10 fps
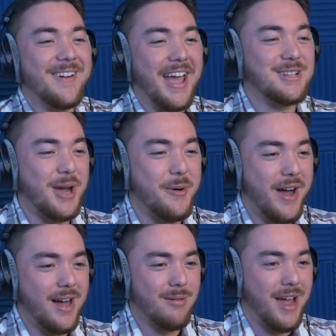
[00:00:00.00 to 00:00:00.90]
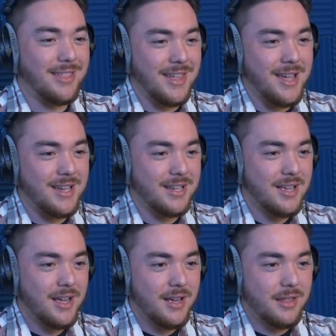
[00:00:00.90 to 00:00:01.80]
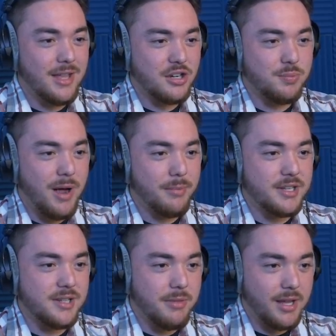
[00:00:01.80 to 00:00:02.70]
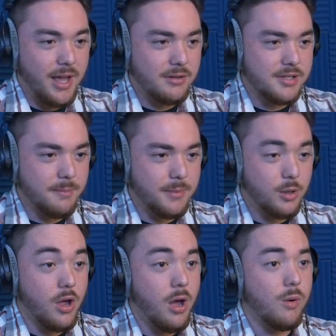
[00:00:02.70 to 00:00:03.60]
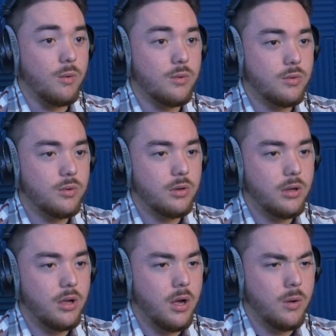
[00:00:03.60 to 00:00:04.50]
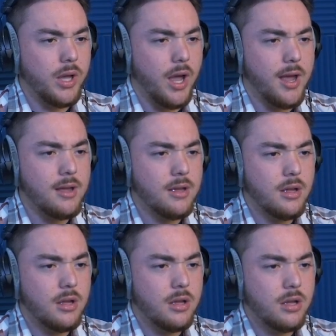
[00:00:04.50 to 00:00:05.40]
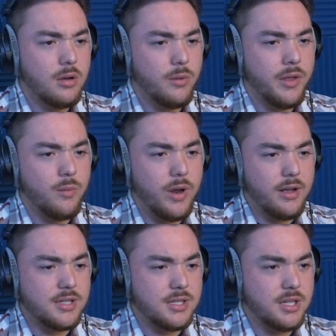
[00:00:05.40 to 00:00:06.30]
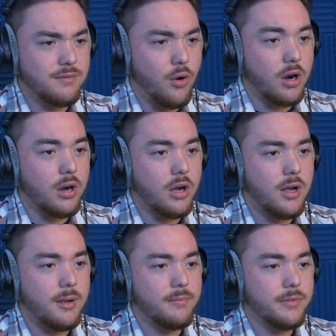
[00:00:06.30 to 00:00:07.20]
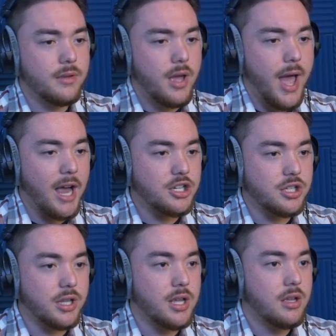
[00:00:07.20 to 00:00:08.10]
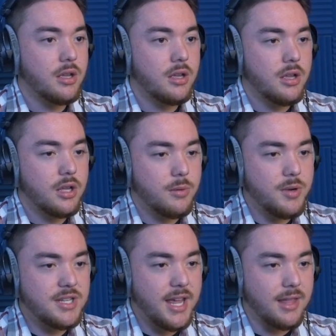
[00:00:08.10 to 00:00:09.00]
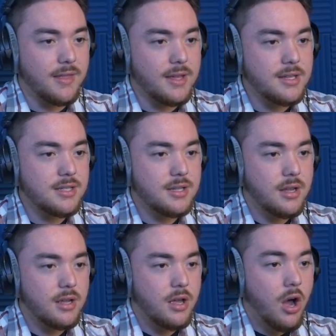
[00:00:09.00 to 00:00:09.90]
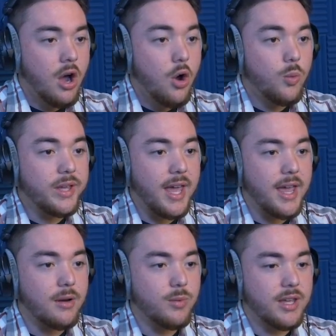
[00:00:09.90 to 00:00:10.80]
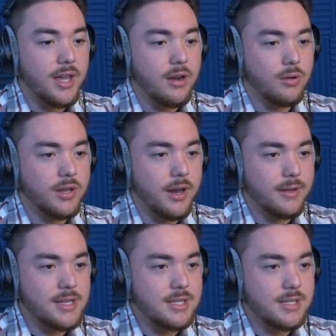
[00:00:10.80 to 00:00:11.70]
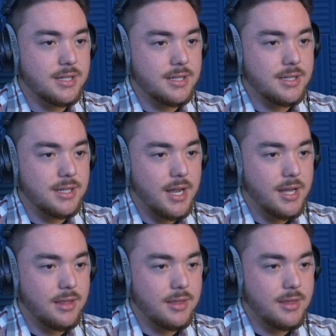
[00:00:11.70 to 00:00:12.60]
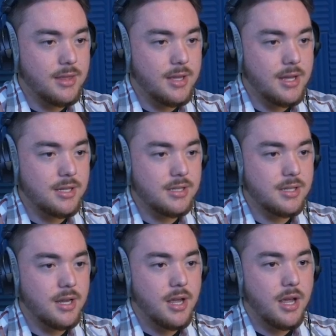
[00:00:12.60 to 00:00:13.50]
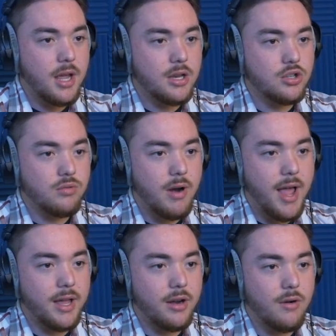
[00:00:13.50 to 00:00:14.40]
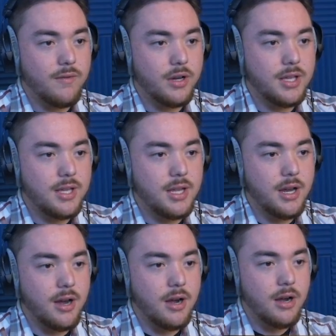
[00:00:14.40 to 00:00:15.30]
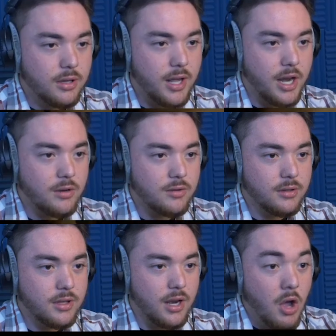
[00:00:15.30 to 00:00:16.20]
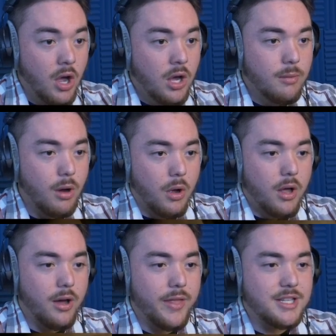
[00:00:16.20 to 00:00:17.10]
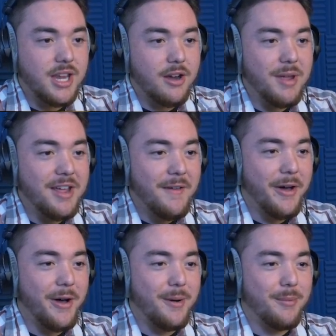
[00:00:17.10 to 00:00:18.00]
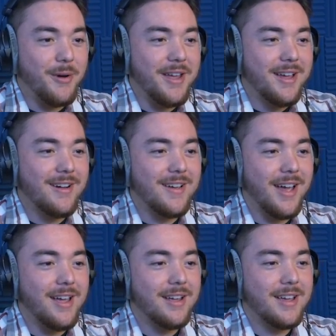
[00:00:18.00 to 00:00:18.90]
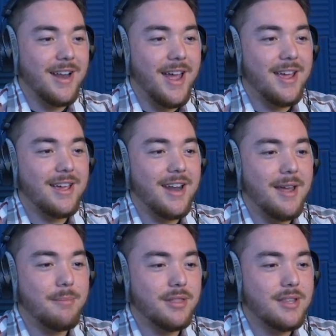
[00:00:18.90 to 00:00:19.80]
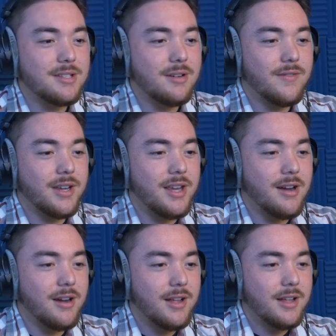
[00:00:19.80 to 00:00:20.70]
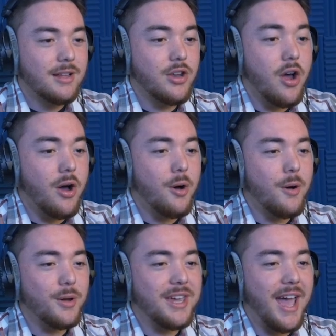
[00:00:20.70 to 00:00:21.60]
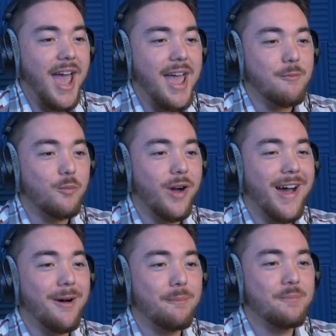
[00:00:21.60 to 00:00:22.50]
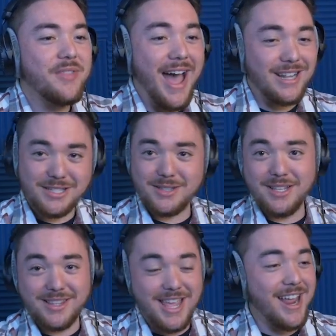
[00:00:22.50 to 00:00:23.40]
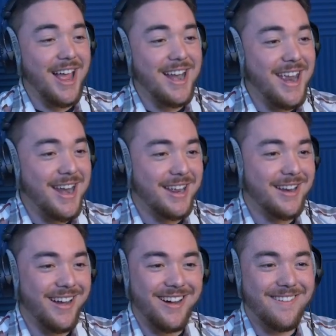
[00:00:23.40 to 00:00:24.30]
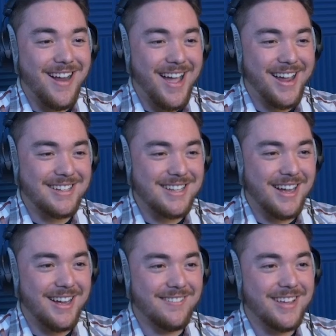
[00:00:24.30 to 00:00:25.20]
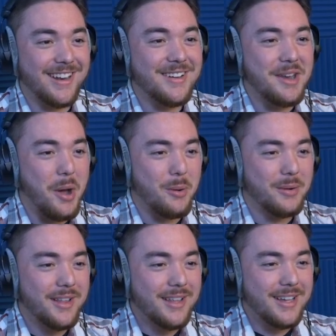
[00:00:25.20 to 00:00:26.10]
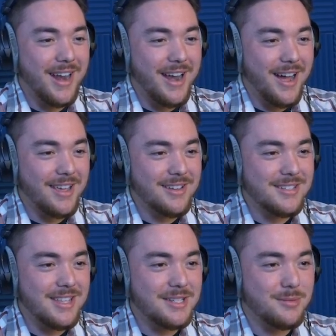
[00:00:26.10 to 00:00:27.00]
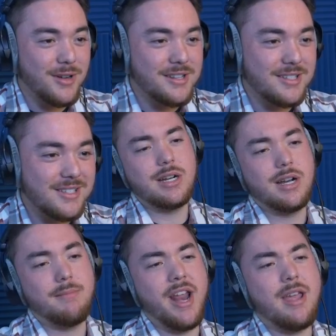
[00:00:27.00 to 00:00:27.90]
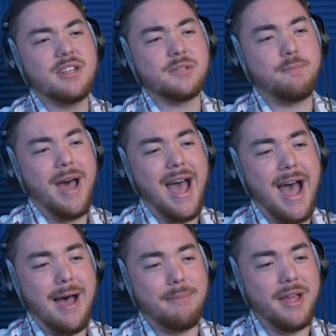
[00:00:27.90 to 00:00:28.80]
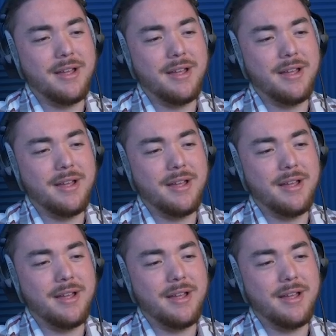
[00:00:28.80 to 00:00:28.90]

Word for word: Okay, so I think there's probably something else up here. No. Okay, well then what else is this for? Actually, can we take this? Oh, we can. Hold on. Let's take this and drag it over here. Can I? Whoa! Oh, that scared me. Oh boy. Okay. Can I put this over here? Okay. Well, that's the thing I needed. All right. No? Can I not use these ones? My name is Bob.